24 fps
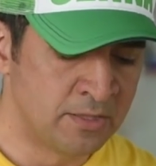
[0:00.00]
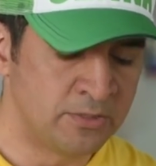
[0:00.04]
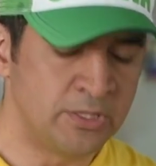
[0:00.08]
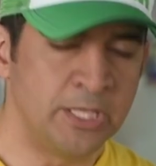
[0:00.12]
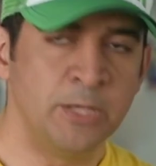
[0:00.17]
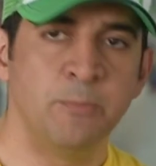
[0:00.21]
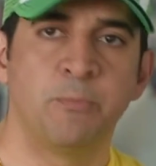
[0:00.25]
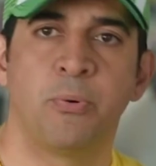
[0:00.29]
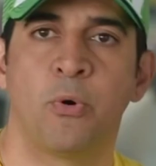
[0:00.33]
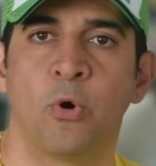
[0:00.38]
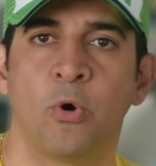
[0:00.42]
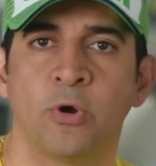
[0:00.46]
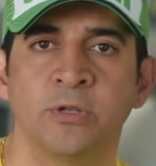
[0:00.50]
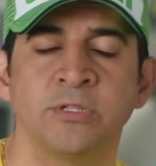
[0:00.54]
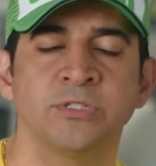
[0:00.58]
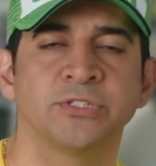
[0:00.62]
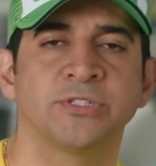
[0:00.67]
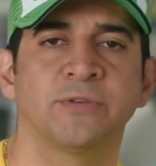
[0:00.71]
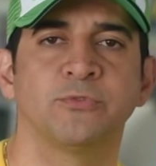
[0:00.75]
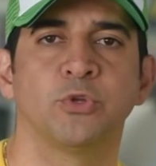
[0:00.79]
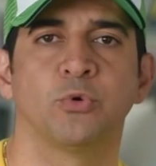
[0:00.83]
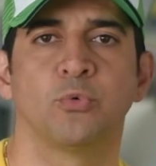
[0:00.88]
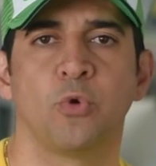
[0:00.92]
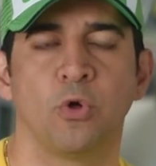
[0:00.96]
the importance
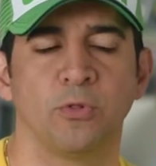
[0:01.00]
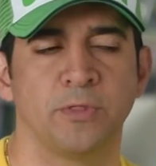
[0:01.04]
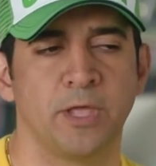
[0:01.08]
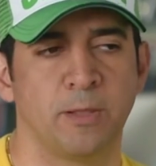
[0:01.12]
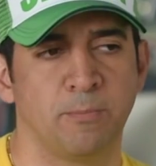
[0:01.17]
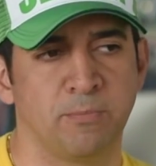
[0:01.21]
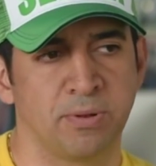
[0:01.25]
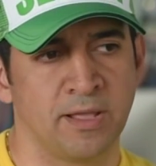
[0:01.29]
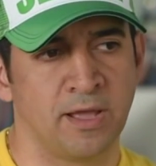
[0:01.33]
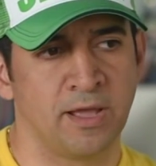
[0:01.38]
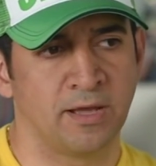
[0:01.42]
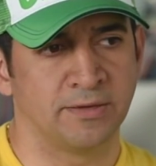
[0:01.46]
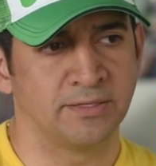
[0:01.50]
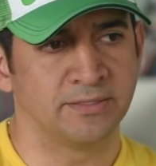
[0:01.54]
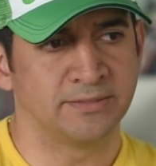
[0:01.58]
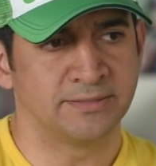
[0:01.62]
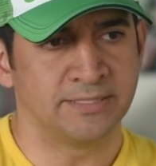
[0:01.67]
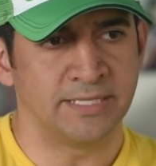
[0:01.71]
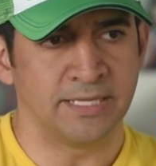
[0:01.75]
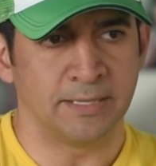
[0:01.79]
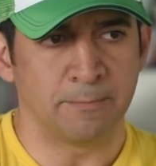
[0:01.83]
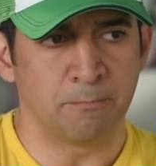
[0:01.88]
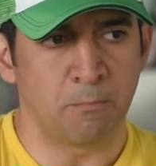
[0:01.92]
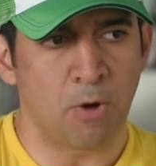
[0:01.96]
of the role they play on the
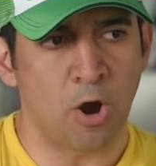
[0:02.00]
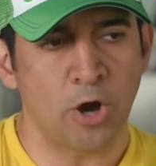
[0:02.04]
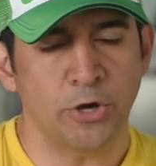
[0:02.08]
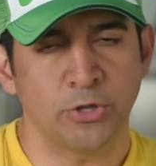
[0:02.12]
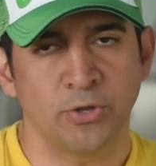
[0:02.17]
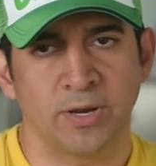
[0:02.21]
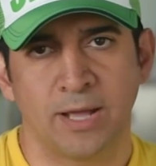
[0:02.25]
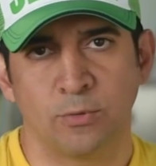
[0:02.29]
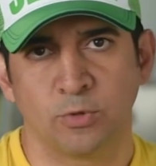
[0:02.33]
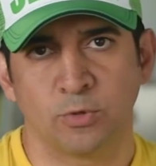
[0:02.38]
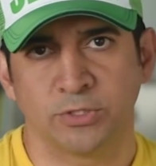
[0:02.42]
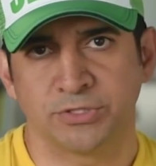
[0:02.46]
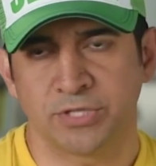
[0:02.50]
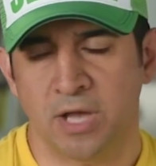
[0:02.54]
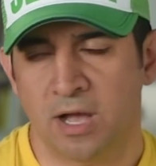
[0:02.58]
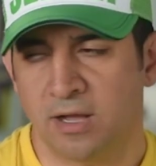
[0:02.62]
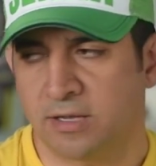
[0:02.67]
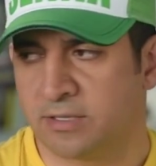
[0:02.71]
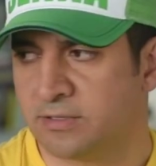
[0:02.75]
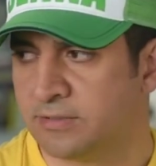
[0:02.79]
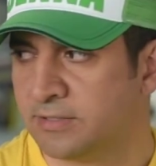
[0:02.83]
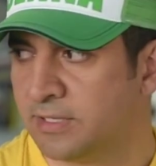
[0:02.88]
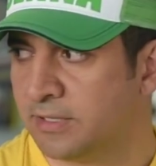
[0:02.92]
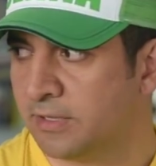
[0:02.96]
team. Mario and I were
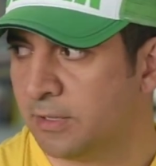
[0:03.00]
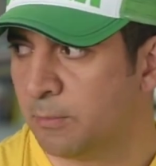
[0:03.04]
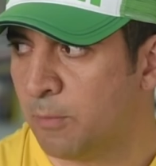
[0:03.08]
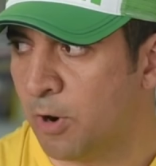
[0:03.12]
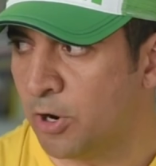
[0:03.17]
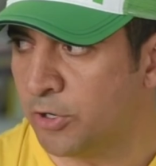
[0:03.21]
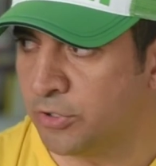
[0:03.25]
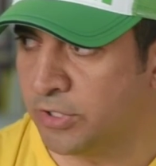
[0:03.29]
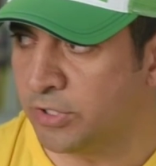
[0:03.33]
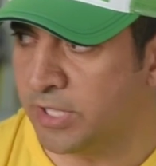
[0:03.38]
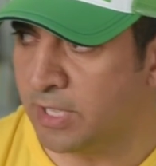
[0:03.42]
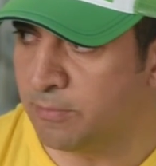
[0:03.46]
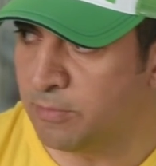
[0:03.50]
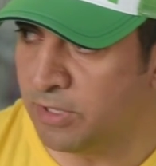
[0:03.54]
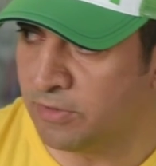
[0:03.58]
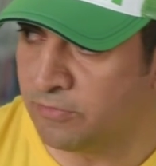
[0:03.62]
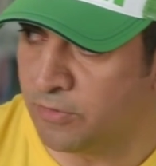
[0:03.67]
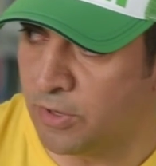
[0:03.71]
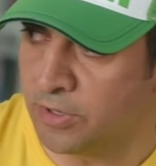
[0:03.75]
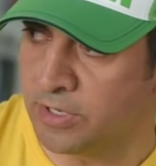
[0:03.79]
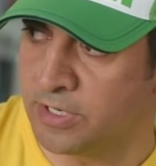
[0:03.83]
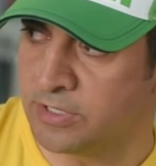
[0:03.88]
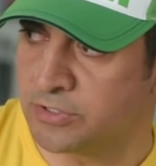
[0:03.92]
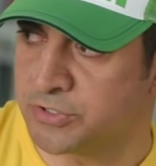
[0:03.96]
talking to you. Mario, you gave me a
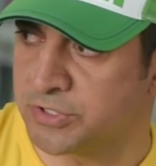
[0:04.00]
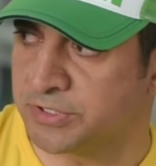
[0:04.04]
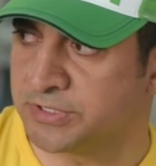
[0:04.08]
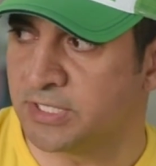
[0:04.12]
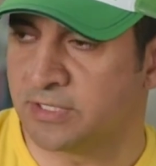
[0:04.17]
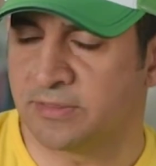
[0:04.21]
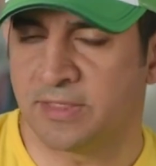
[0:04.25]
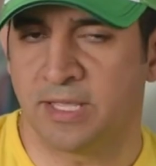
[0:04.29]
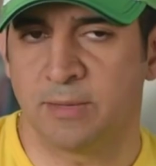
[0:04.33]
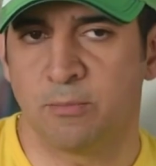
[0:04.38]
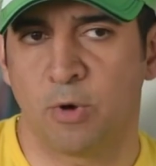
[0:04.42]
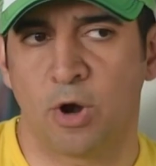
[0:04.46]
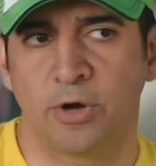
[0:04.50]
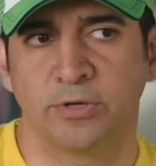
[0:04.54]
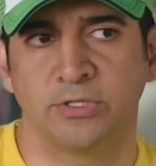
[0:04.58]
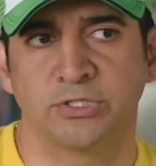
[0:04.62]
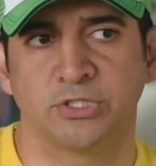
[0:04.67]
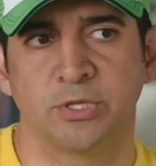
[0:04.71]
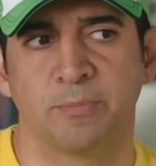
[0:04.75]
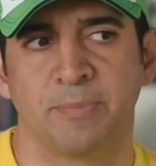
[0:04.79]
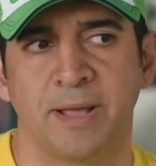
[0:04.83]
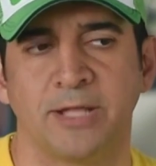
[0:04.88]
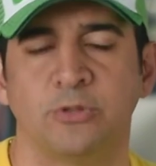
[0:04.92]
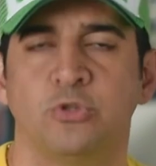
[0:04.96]
very interesting thing. Mario
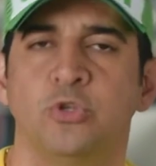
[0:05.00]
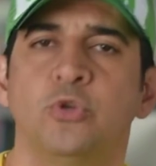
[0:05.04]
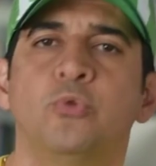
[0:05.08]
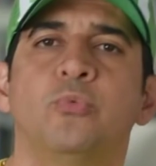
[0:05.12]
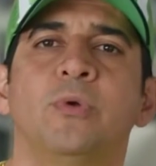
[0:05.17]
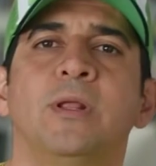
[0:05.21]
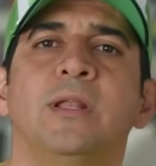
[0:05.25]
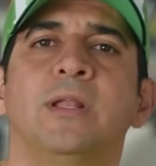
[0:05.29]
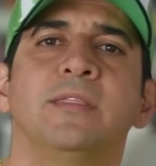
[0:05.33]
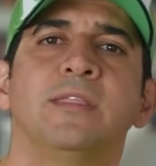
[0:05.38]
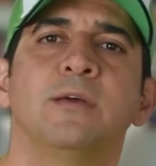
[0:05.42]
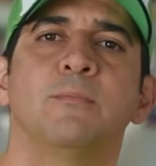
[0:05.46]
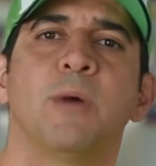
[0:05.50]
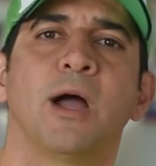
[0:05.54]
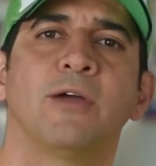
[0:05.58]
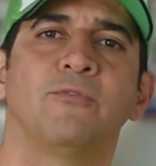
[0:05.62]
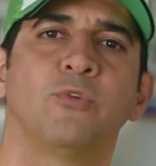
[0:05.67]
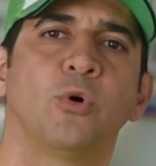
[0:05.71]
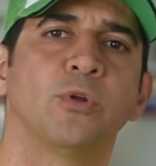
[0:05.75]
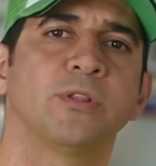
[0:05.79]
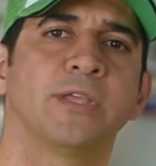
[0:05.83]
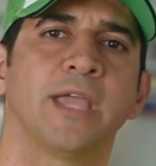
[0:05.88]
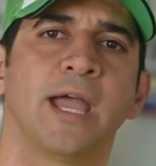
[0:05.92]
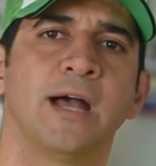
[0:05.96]
said, Pat, do you really think my
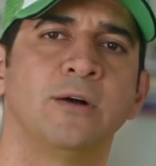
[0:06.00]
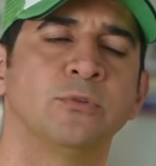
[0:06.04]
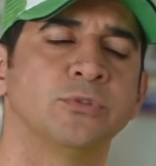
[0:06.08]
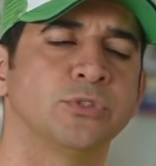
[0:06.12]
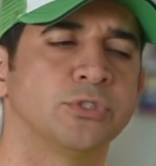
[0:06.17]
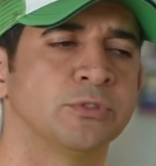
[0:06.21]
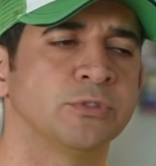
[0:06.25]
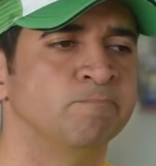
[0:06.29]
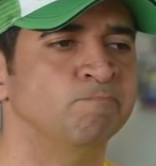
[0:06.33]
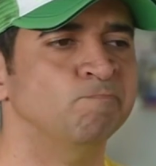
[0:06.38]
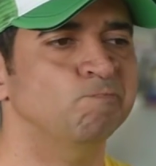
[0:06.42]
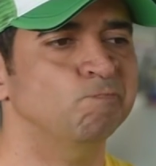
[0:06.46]
vote counts?